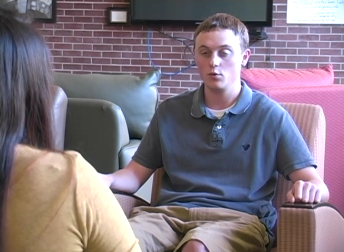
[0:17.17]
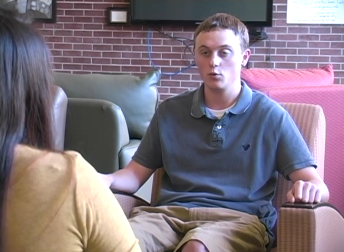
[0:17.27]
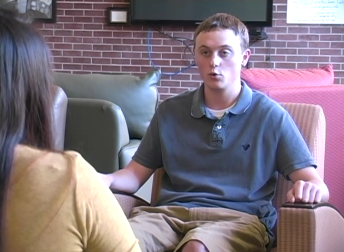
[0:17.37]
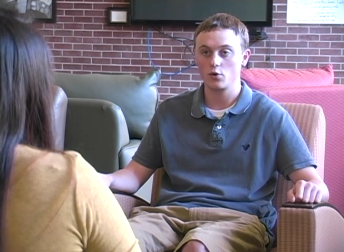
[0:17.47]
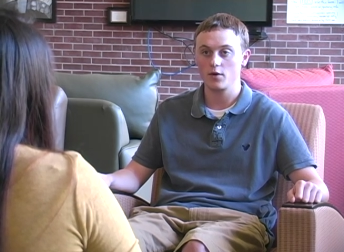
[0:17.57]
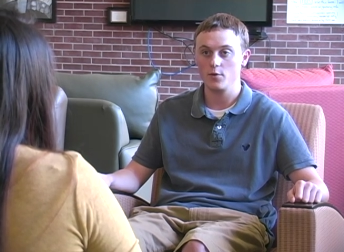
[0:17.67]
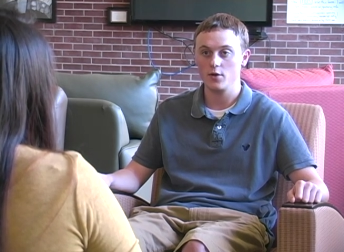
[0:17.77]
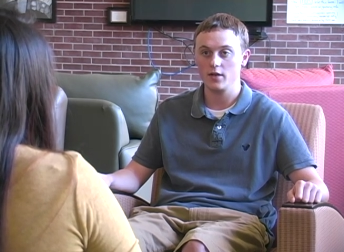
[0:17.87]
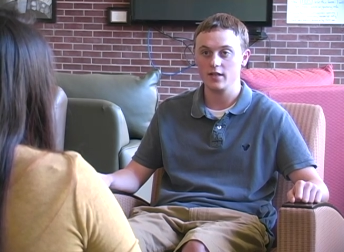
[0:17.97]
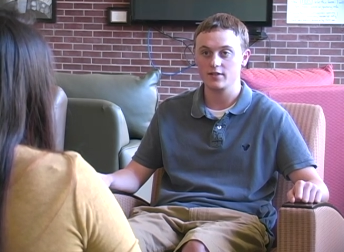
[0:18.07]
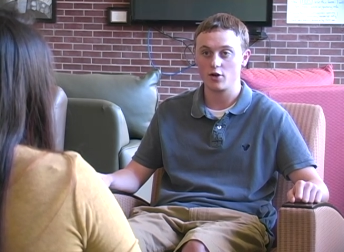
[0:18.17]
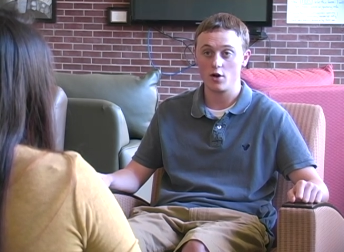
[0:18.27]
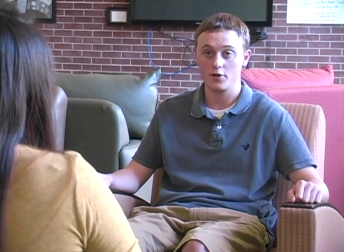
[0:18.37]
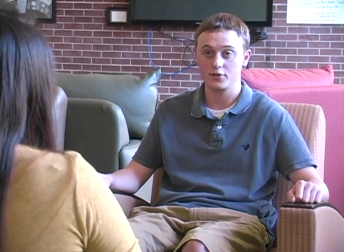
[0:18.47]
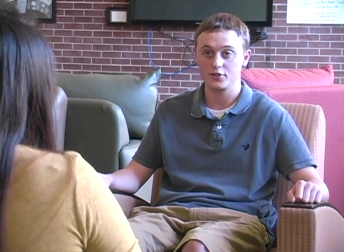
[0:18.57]
rural communities that
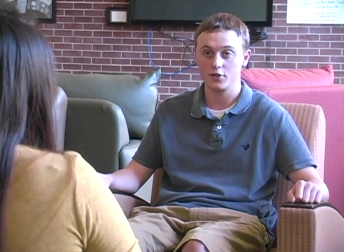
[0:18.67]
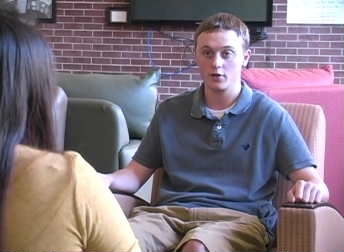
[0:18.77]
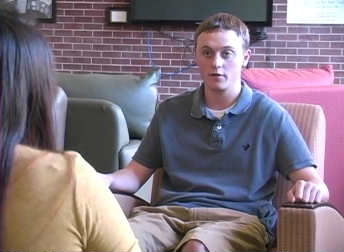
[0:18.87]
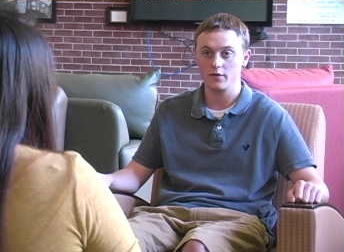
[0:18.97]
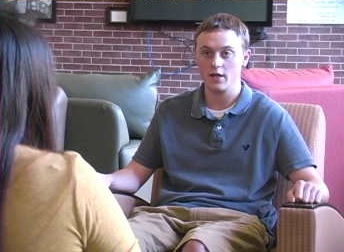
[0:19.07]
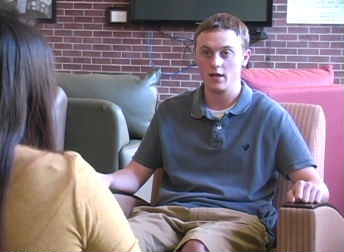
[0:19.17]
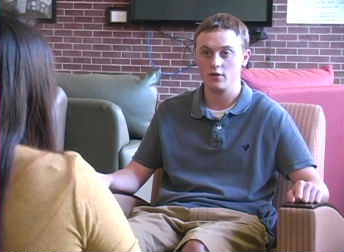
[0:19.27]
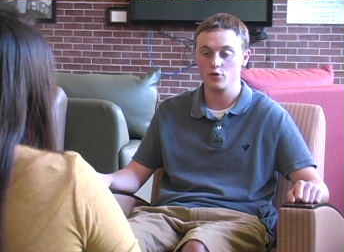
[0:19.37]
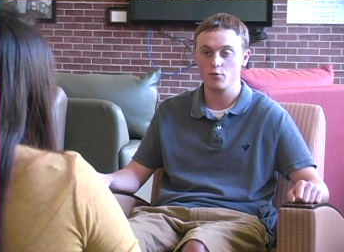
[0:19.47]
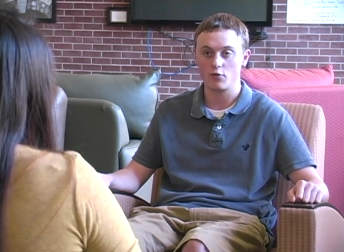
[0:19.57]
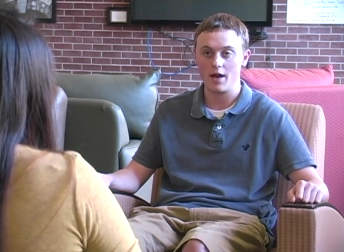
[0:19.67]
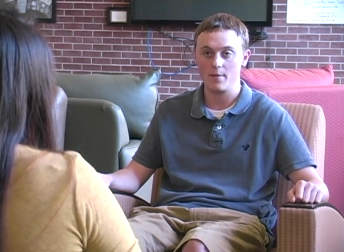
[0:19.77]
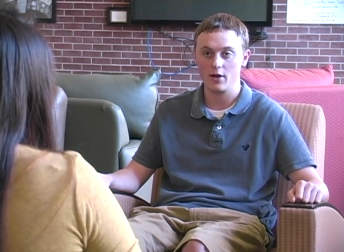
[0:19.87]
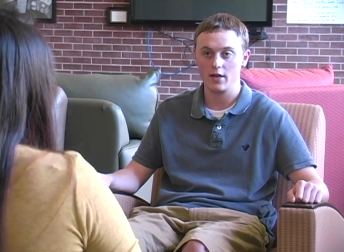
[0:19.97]
are underserved and do primary